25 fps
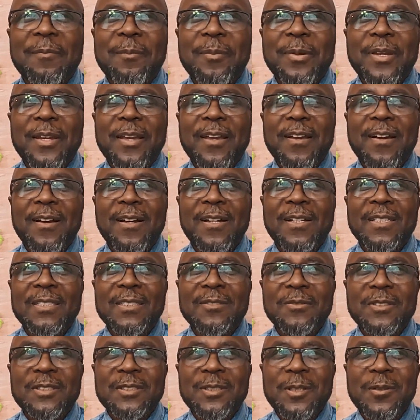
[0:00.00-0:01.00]

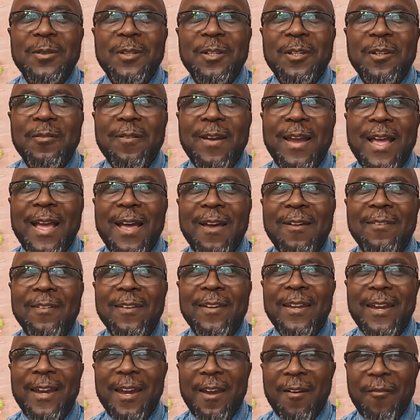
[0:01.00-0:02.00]
pecans was on the ground
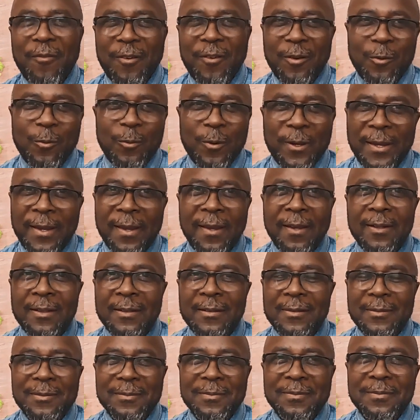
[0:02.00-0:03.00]
everywhere.
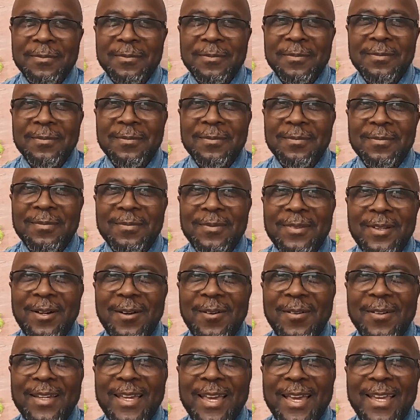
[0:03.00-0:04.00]

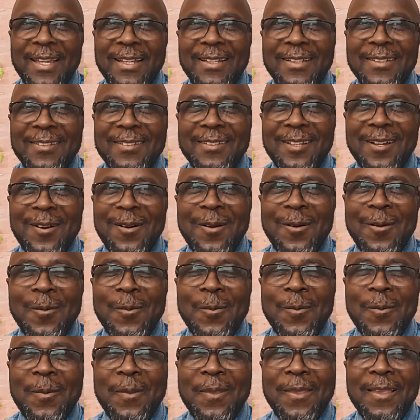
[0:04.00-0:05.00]
Okay, so
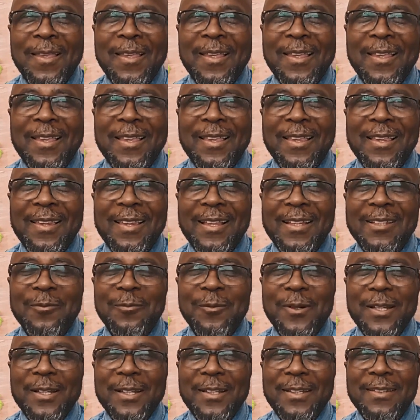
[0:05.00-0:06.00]
that's
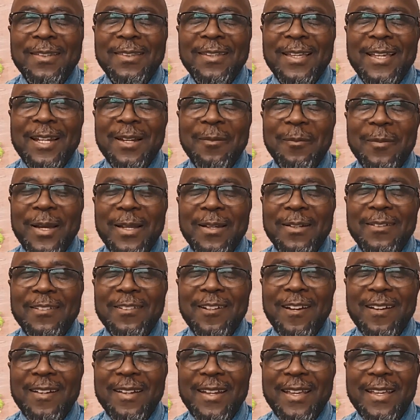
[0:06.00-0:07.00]
one good thing about a
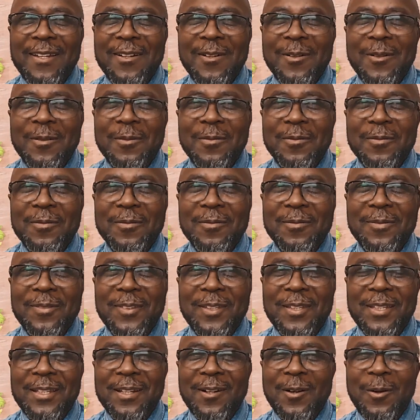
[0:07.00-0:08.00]
tornado.
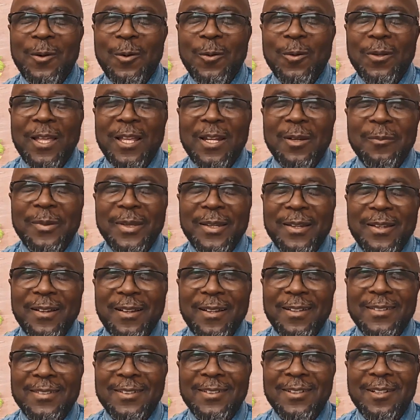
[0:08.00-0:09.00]
You get a whole lot of
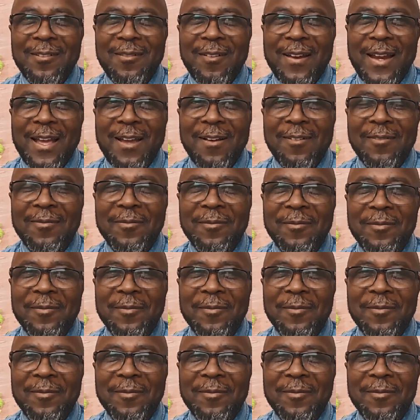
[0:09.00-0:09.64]
pecans on the ground